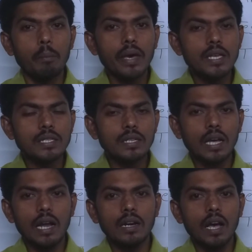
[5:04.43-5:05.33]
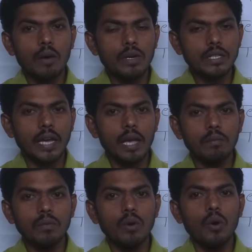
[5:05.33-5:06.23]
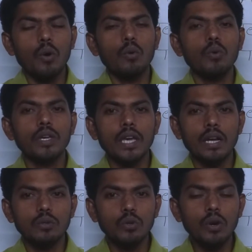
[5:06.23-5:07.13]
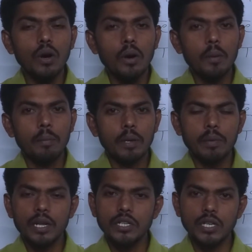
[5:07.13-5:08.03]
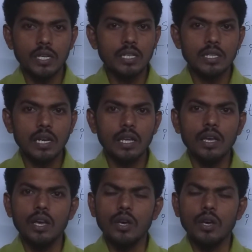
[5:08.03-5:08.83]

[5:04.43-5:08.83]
Based on our time, we can do preparation easily.